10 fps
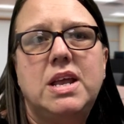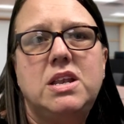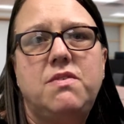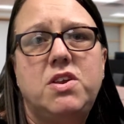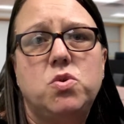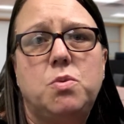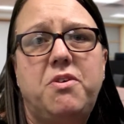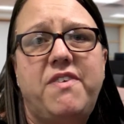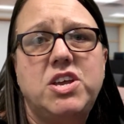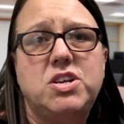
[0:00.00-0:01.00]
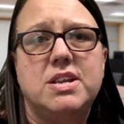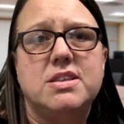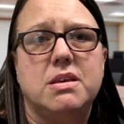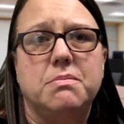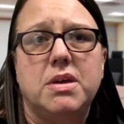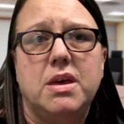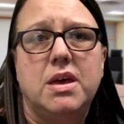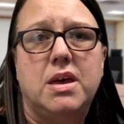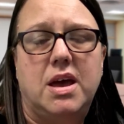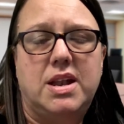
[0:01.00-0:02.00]
individual professionalism
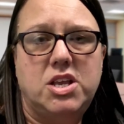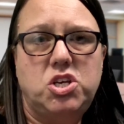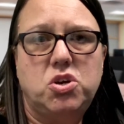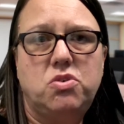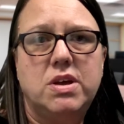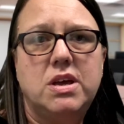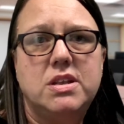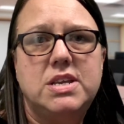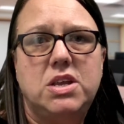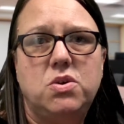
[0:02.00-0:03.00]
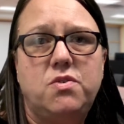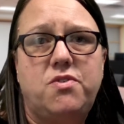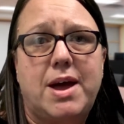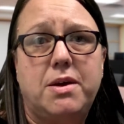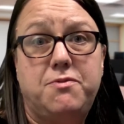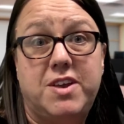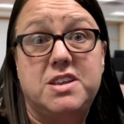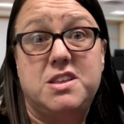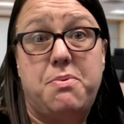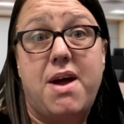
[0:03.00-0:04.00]
and ensuring continual
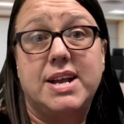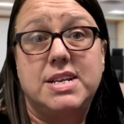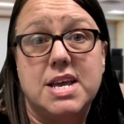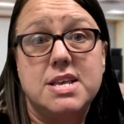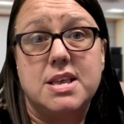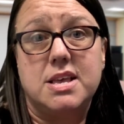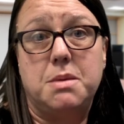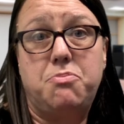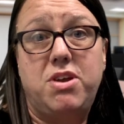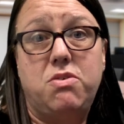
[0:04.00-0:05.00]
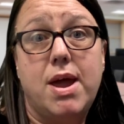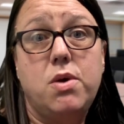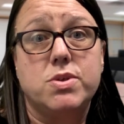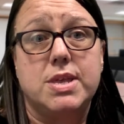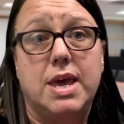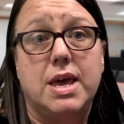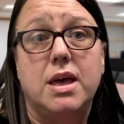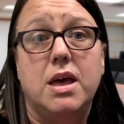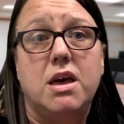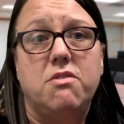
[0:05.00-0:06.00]
fitness to practice is a prerequisite
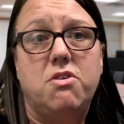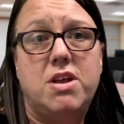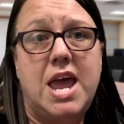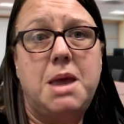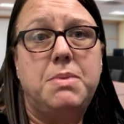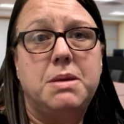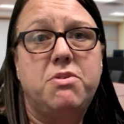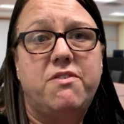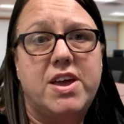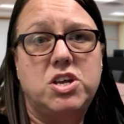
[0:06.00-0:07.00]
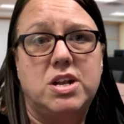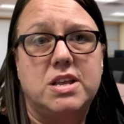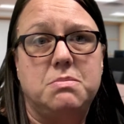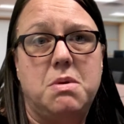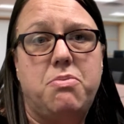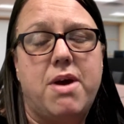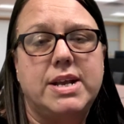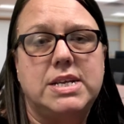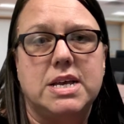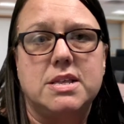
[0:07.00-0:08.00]
for enabling professionalism in
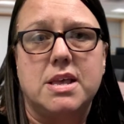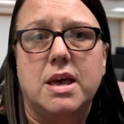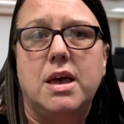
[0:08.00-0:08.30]
practice,